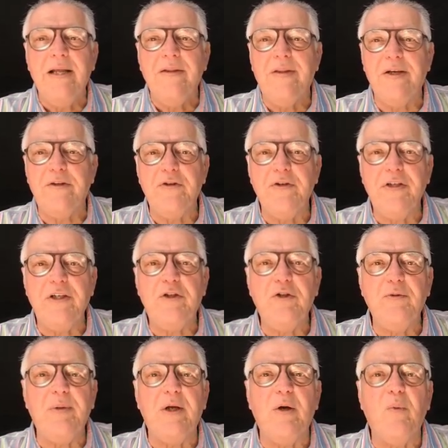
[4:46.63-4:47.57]
that you need
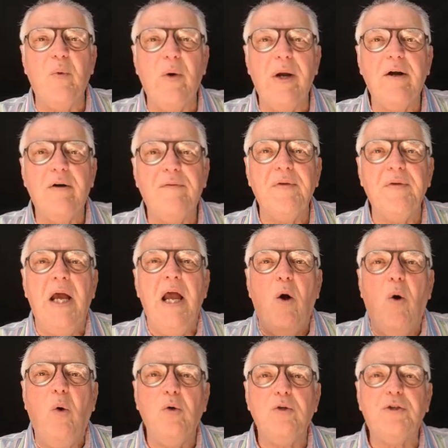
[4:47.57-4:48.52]
to be aware of.
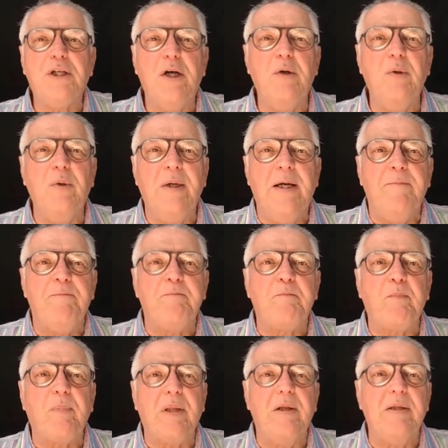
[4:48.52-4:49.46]
Also,
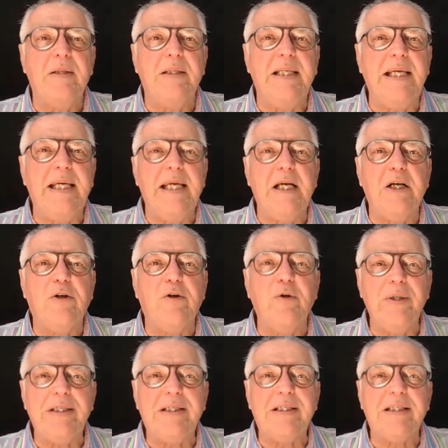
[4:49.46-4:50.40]
the
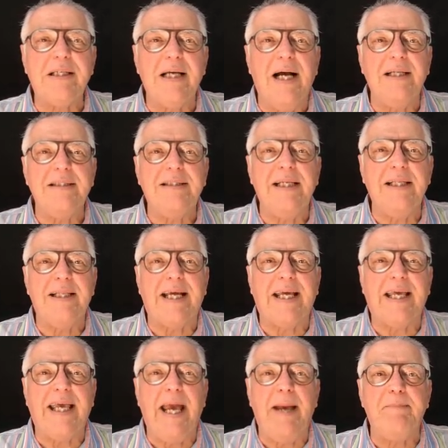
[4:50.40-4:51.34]
grid sizing, the
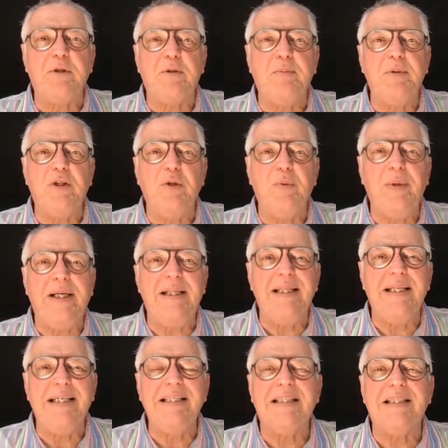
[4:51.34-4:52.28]
gaps between
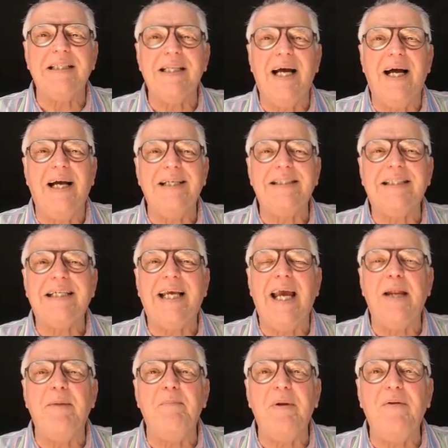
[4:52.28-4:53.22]
these lines
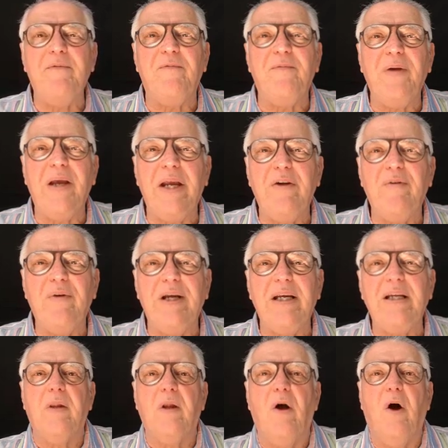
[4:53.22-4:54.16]
can be
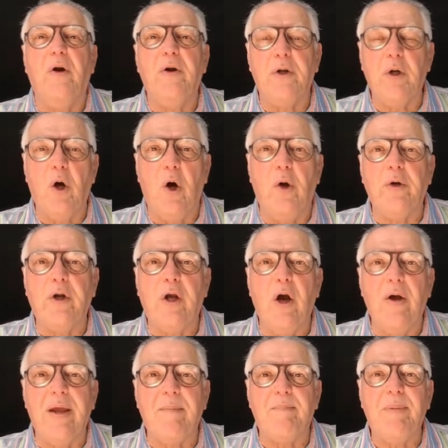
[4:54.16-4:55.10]
varied on an
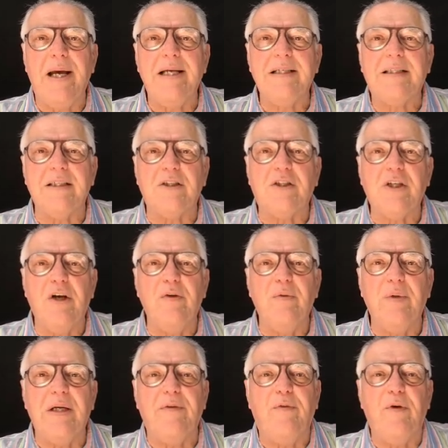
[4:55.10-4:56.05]
ongoing basis.
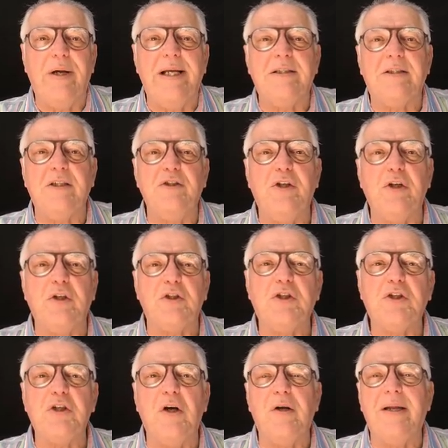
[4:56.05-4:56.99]
So for instance, you could
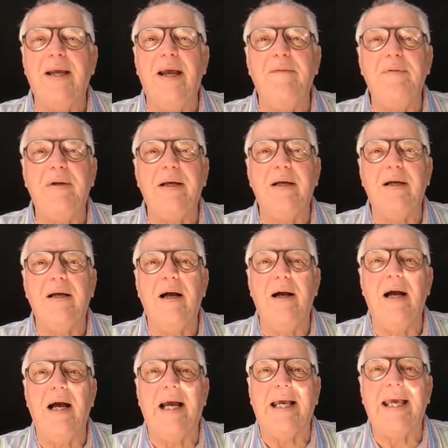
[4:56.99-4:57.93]
start having
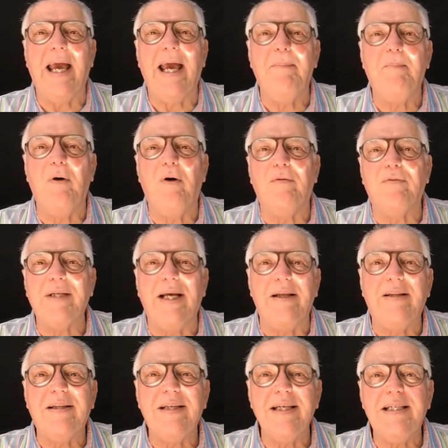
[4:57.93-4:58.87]
a, a gap of say
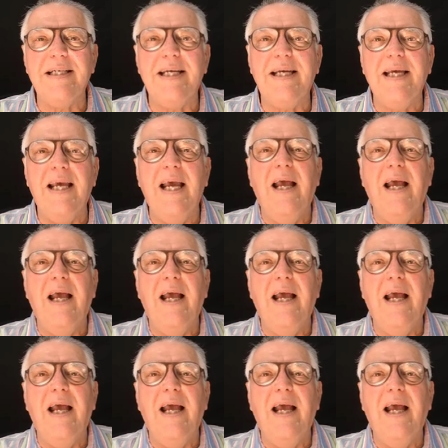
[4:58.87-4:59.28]
thirty,